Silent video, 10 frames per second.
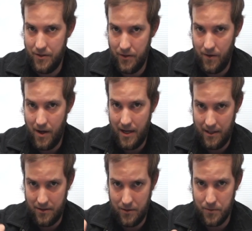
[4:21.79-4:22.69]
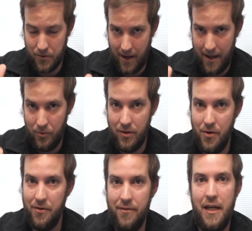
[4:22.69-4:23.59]
so go ahead and subscribe with
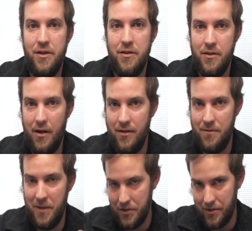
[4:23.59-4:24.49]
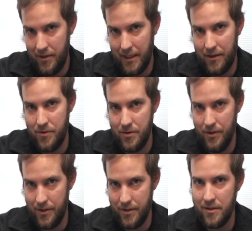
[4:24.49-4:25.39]
notifications on to make sure you get those
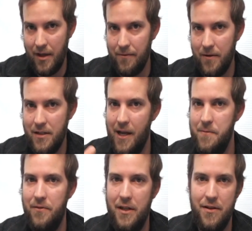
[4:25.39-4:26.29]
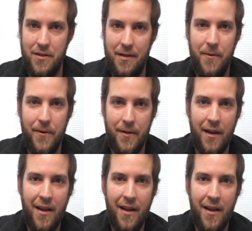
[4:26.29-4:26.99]
alerts every time the video is uploaded.